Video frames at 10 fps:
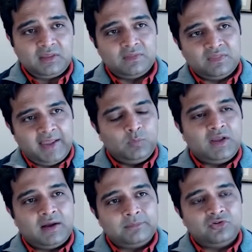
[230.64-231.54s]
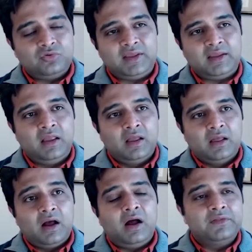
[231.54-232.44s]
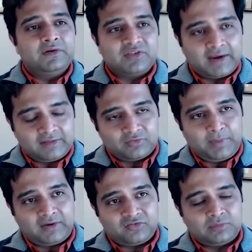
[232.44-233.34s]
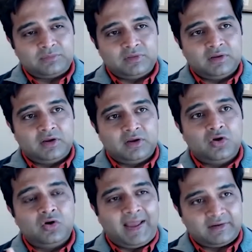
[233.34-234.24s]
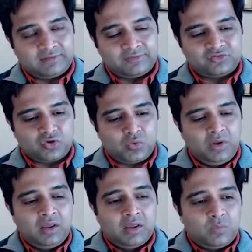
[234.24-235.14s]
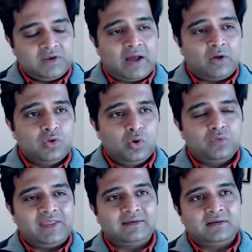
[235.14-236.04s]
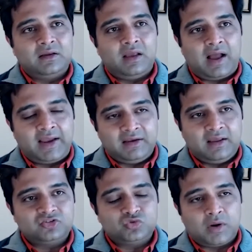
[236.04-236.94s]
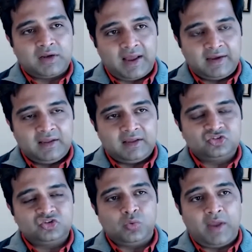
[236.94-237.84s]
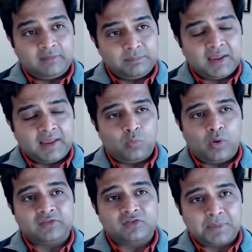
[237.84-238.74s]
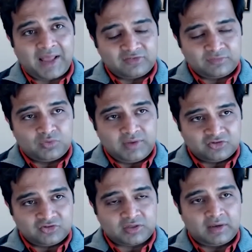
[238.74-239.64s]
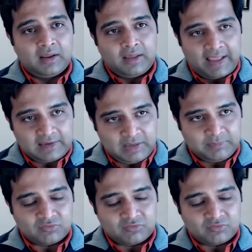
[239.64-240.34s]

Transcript: Then we come to the other side of the spectrum, the good actors. So we now know that IDH1, IDH2, NPM1 splice mutation, and maybe